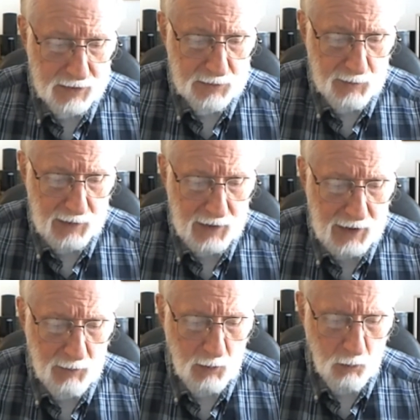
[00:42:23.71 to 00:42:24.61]
but I am
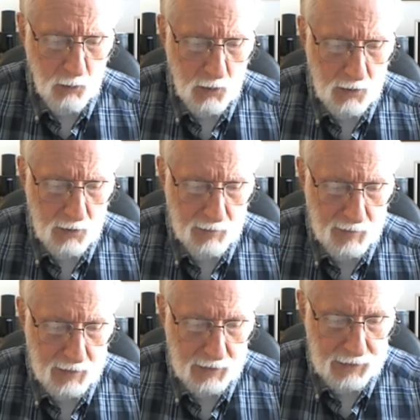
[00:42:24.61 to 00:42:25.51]
a worm
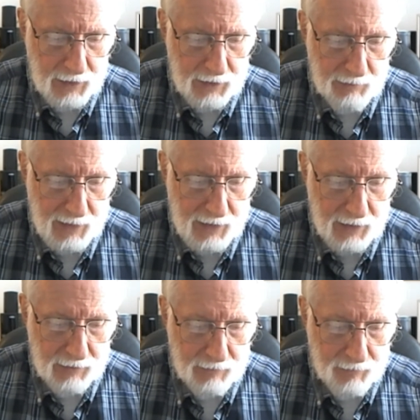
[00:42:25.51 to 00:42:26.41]
and not a
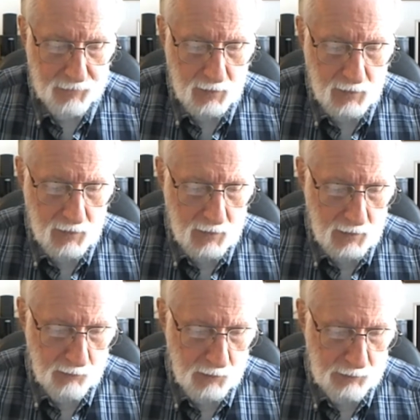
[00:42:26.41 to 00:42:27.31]
man, a
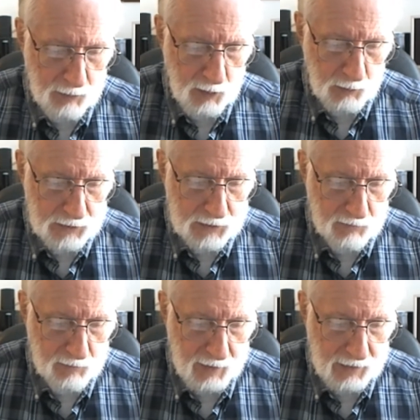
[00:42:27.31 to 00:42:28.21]
reproach of
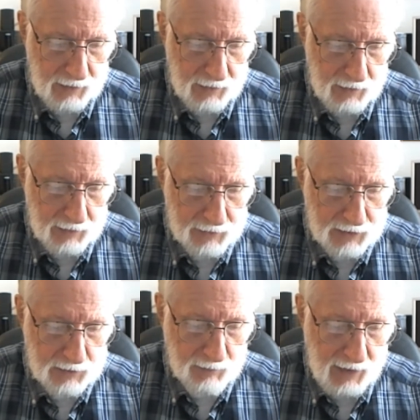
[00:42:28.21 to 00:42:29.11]
men and
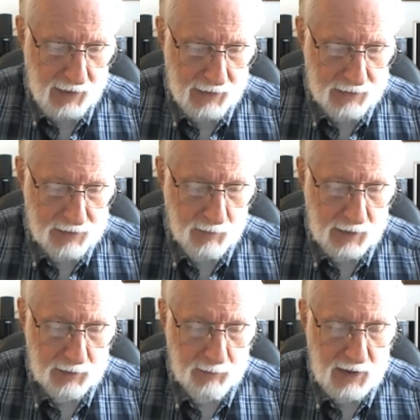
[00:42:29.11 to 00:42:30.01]
despised by the
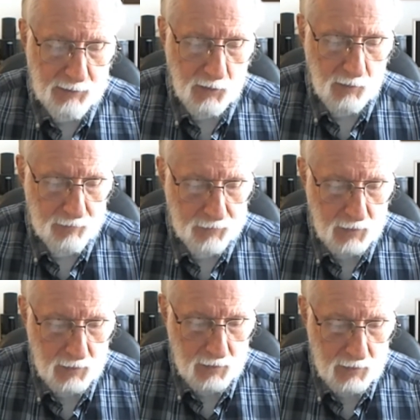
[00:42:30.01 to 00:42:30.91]
people.
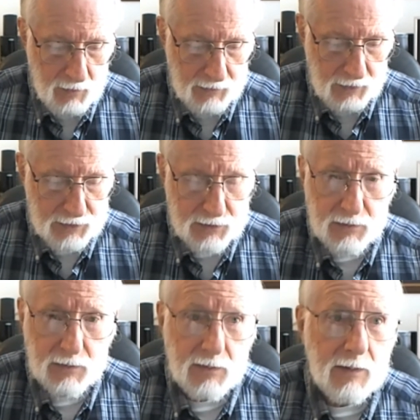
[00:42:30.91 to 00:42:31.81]
And that's
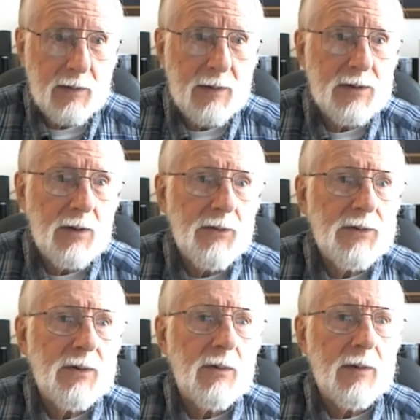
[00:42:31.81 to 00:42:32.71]

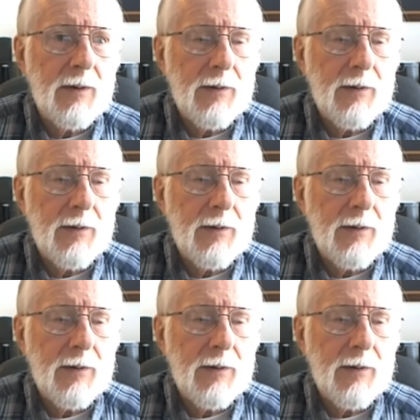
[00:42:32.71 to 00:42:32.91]
also in